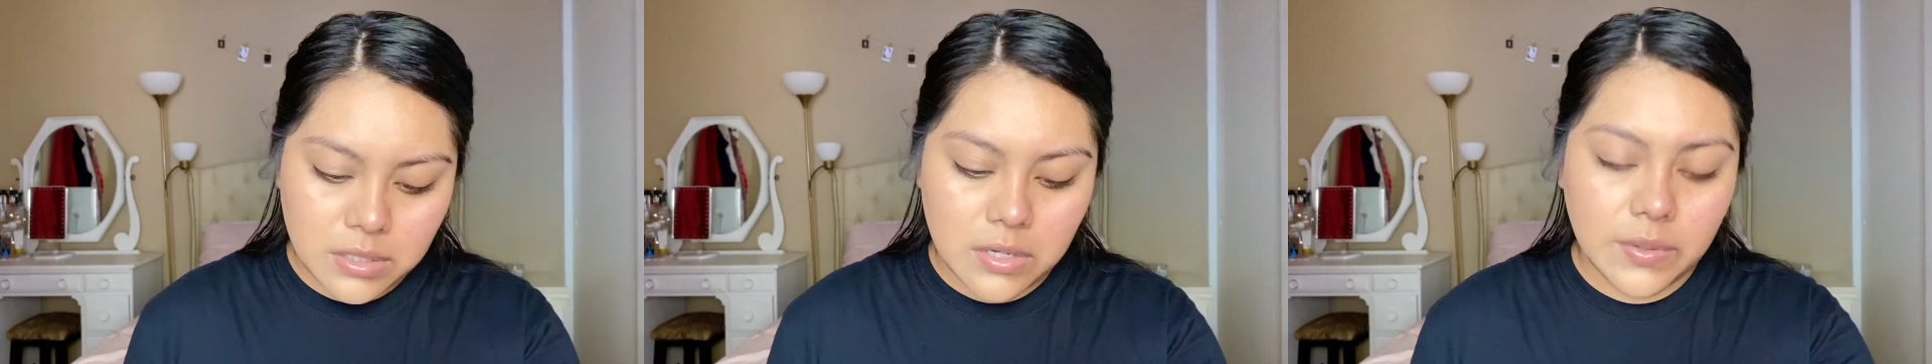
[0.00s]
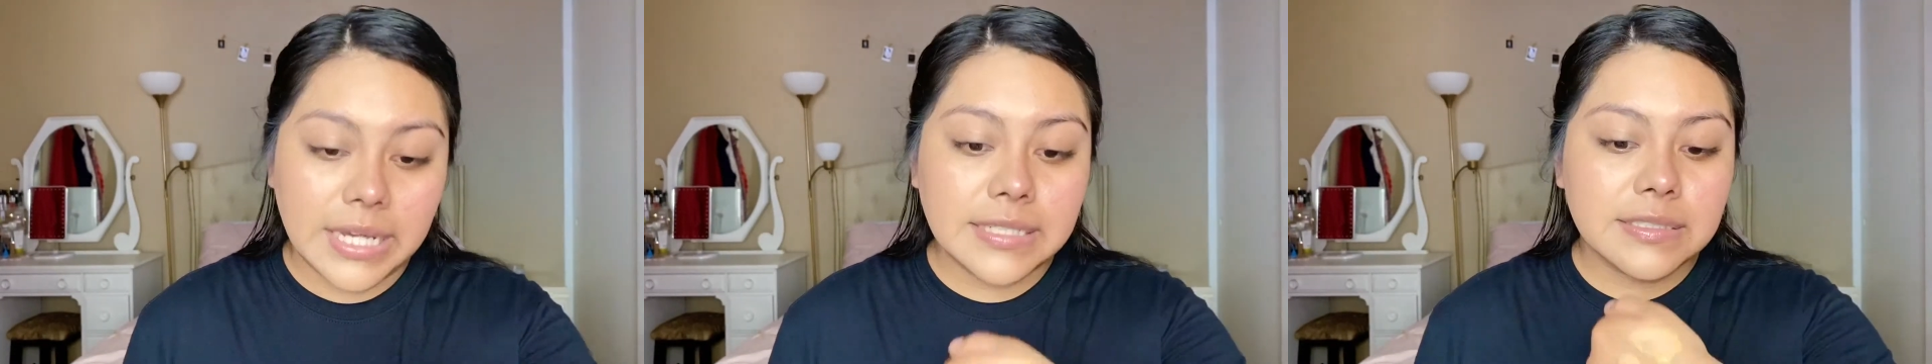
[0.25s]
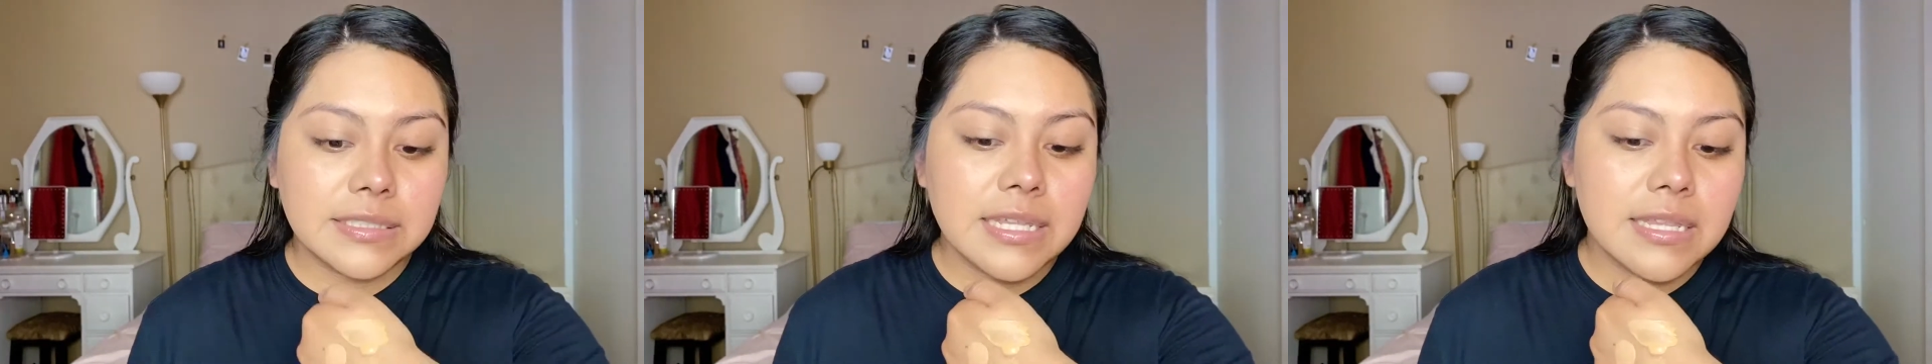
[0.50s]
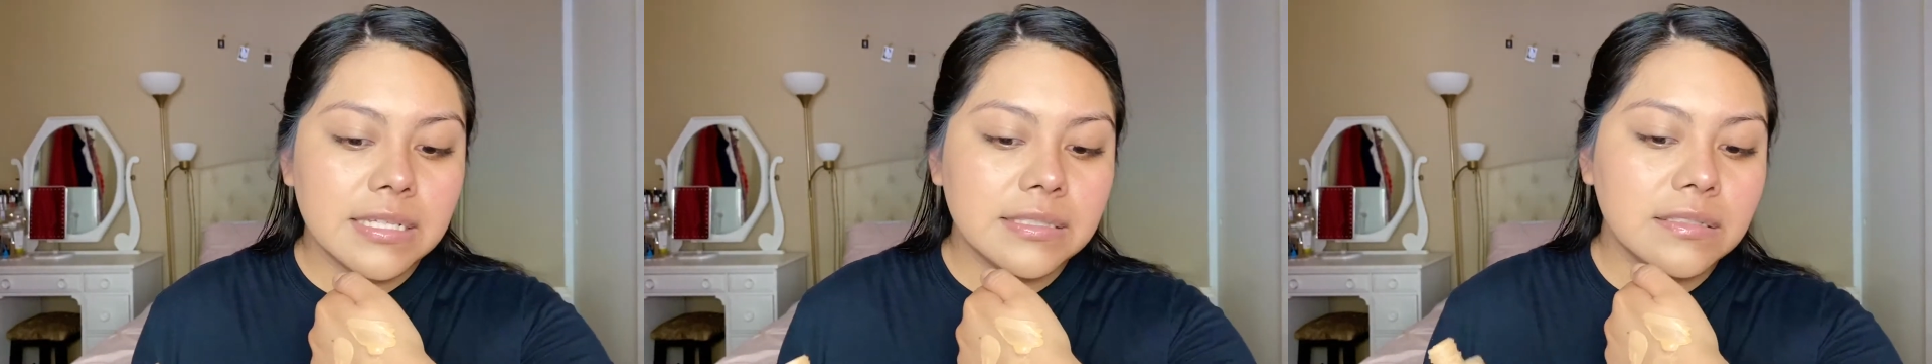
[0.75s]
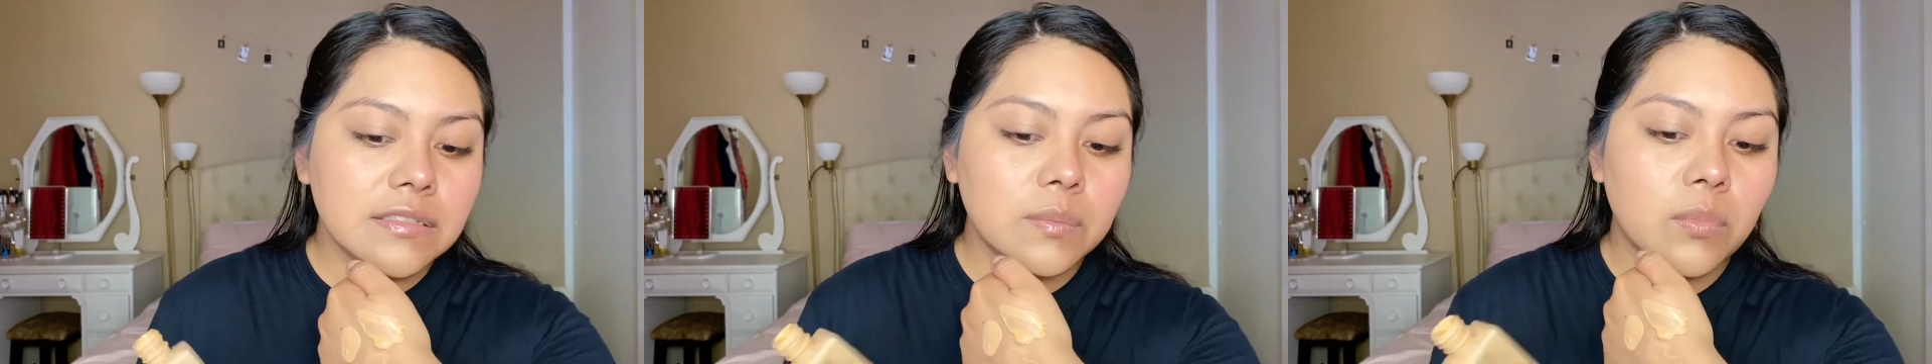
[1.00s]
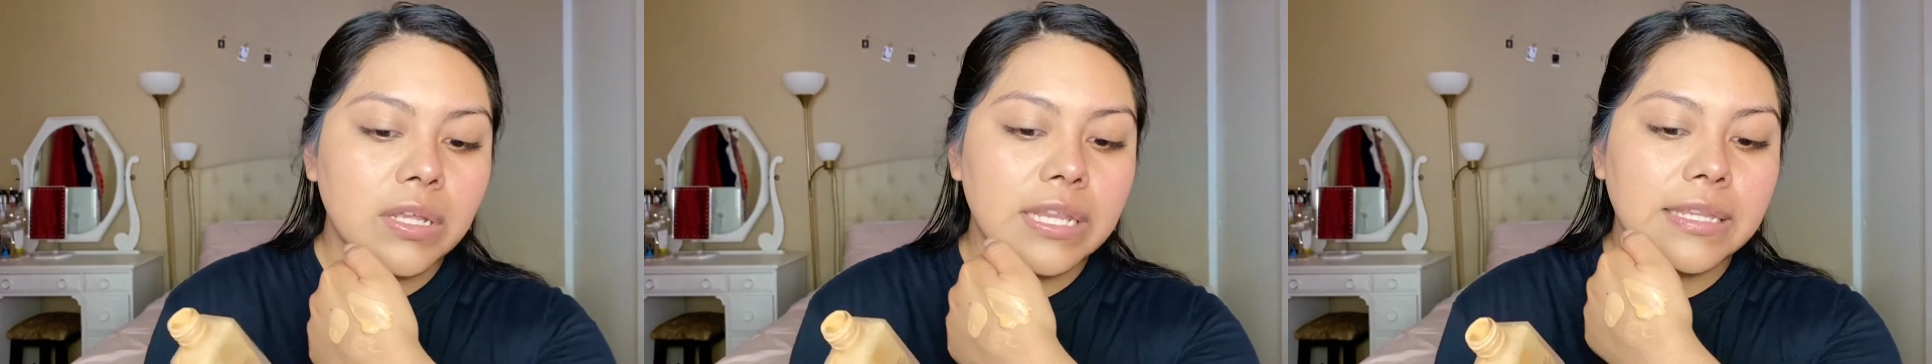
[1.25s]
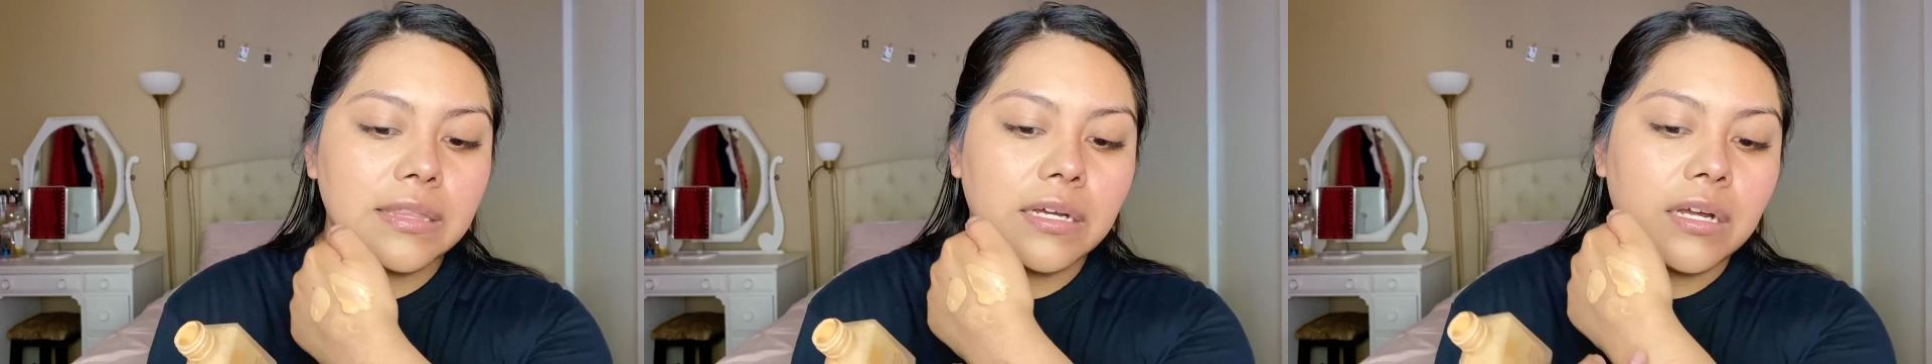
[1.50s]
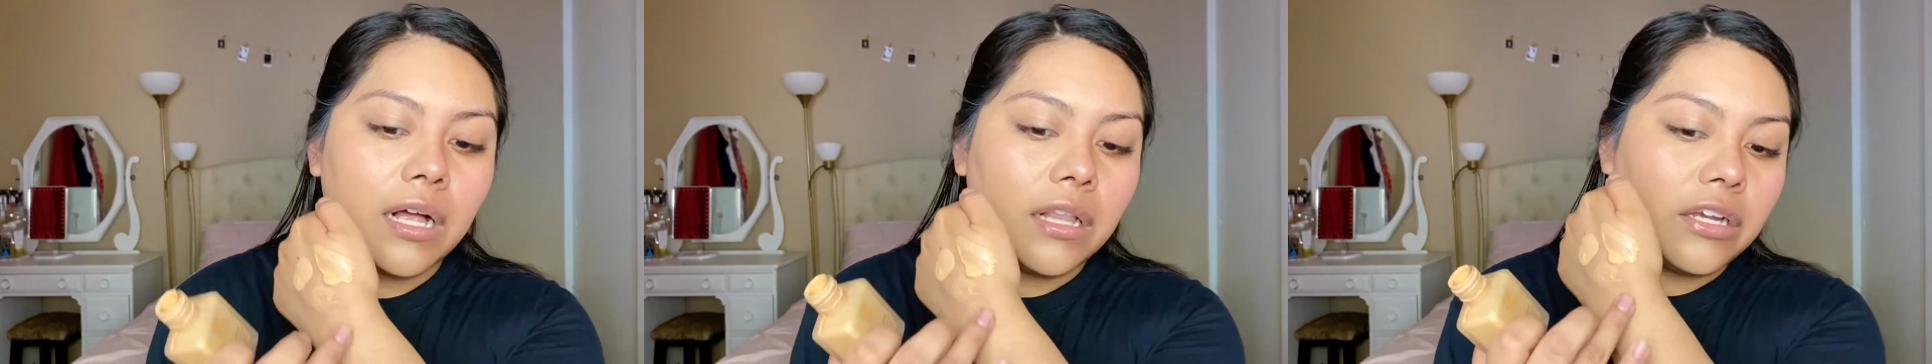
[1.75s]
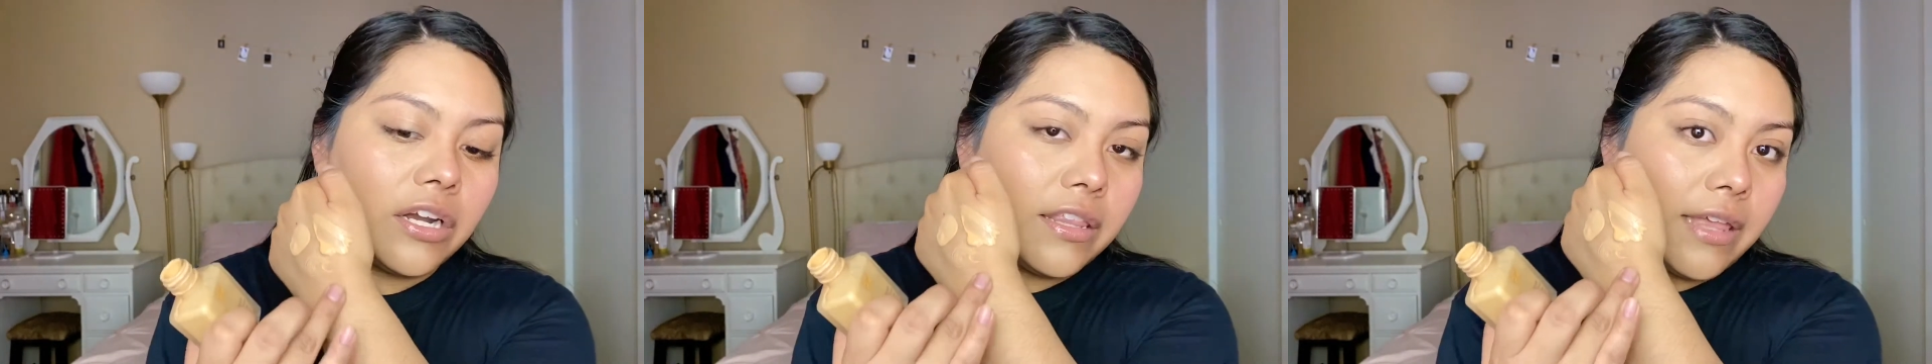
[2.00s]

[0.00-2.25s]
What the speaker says: Okay, see, this is more like the color